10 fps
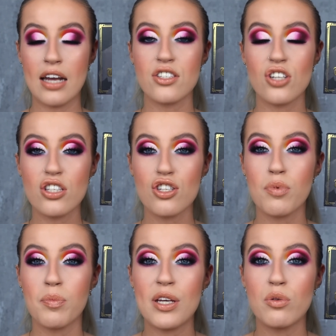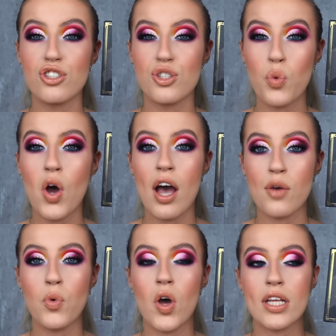and it's not super big, which is what I
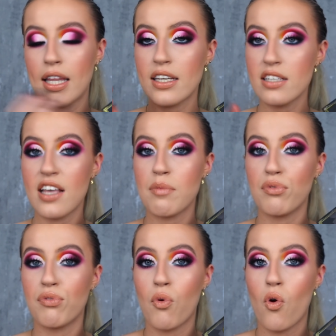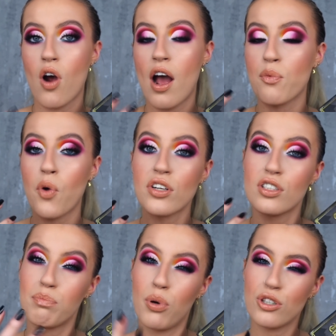wanted. Like I said before, I wanted
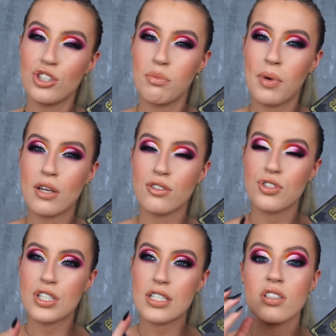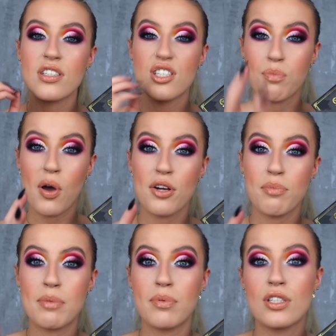to push the boundaries to inspire
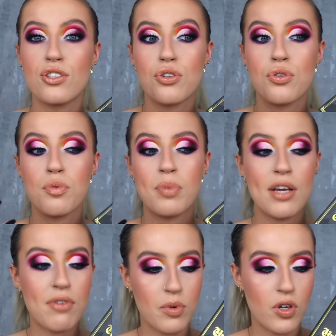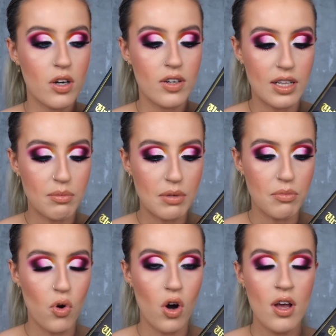people to play around with color a little bit
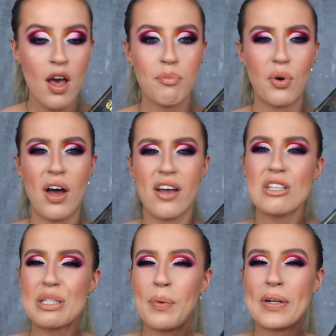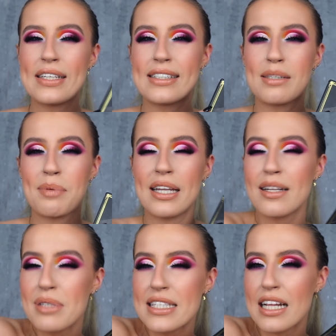more, but I also wanted to be a
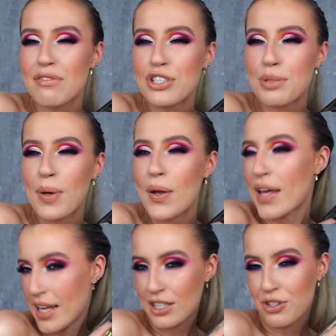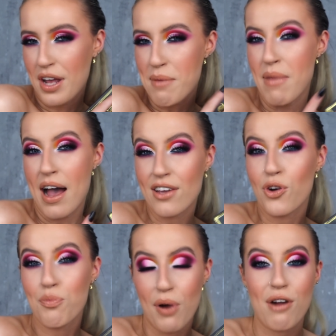little bit selfish about it and create my
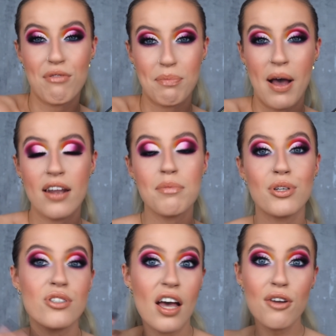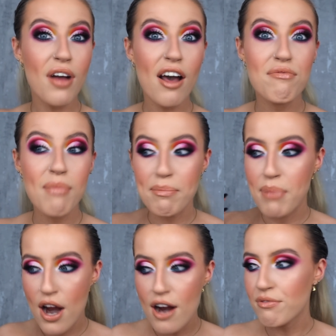own perfect palette, because I don't have my
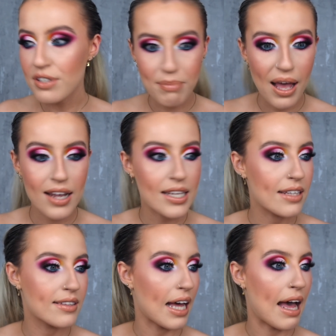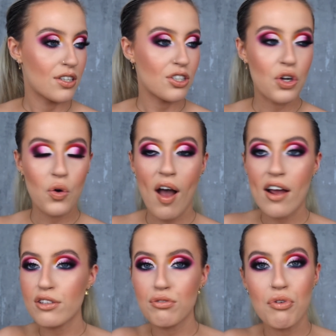perfect palette that, you know,
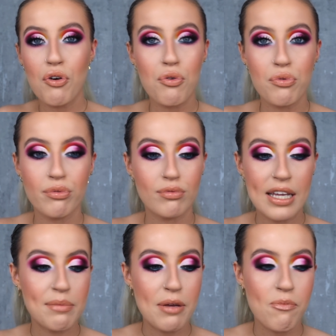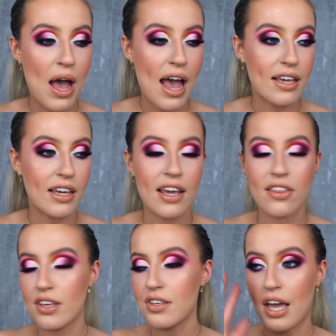I throw in my bag and I
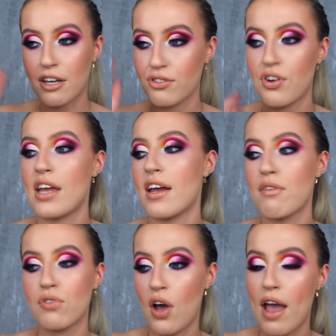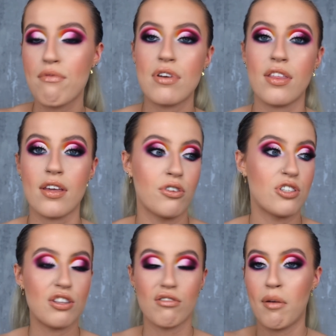think, yeah, great, I've got everything.
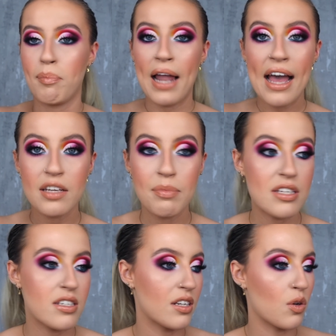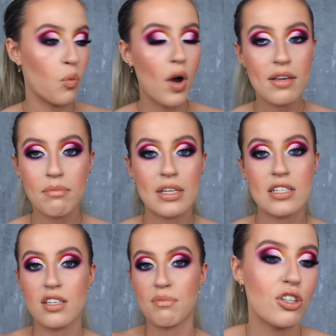There's either a black missing, a white
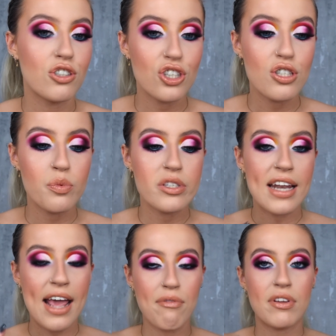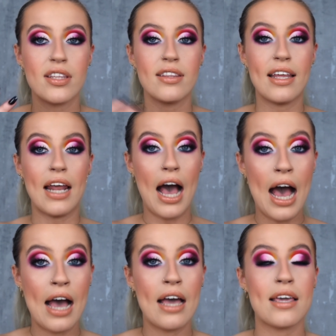missing. There just wasn't everything that
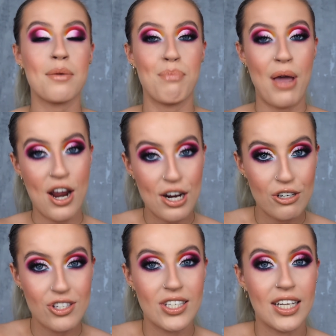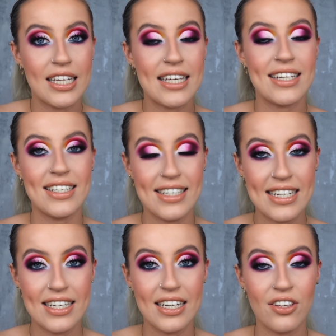I personally
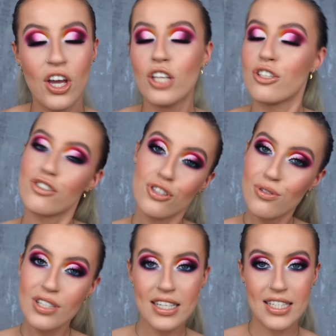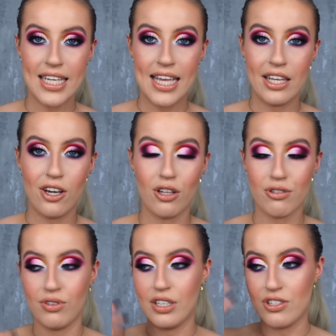needed. There's 2 sides of Keilidh
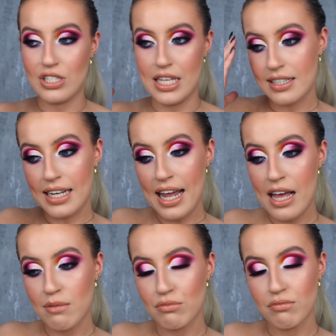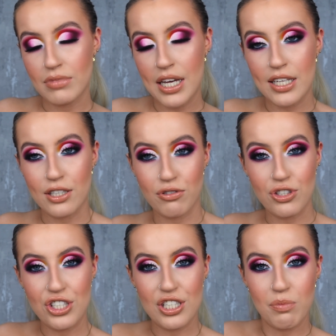also. There's the glam, kind of
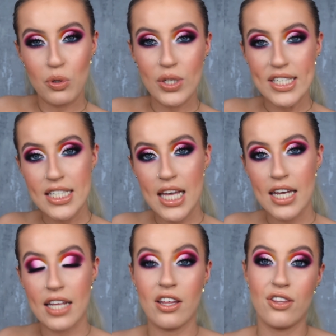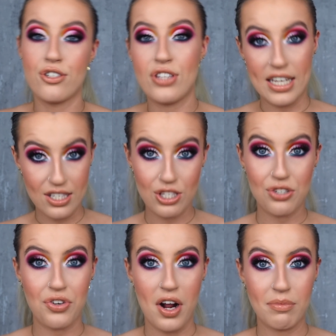grungy, smoky side, and then there's the
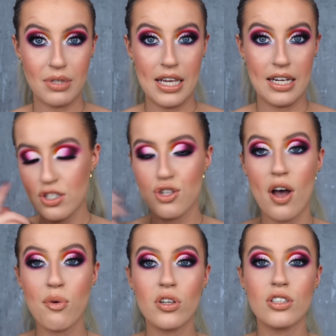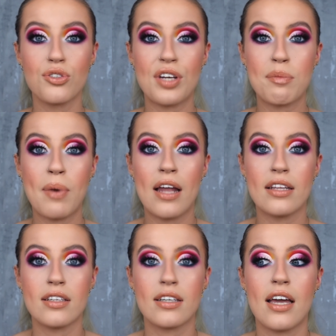Instagram Keilidh. So I wanted to create a
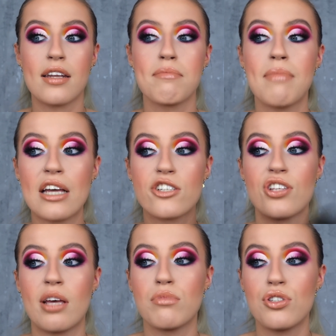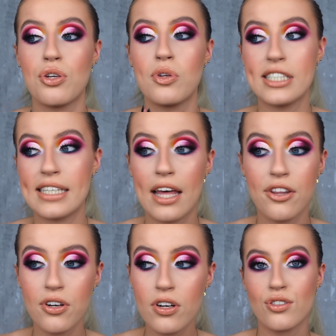palette that kind of meshed them 2
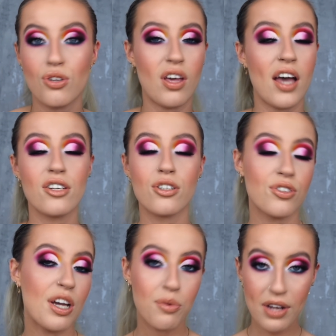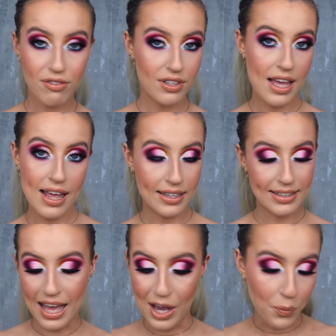together so that I could create whatever the
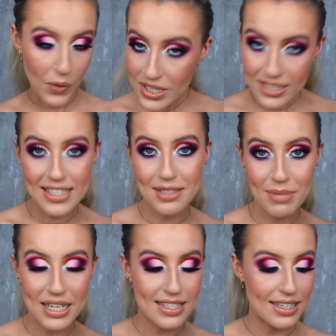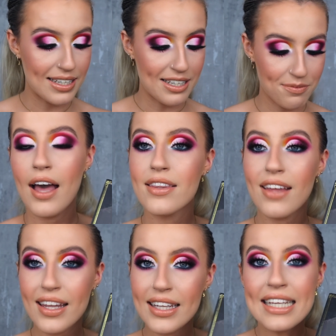hell I wanted, basically. And
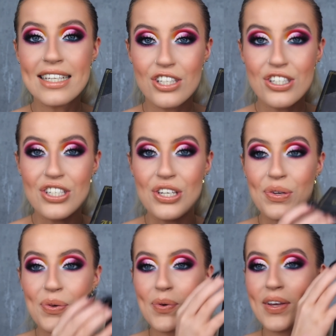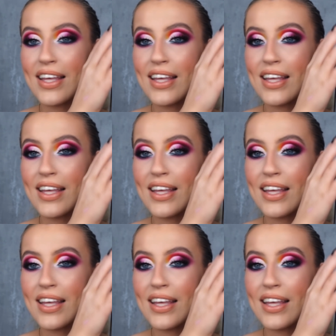that leads us to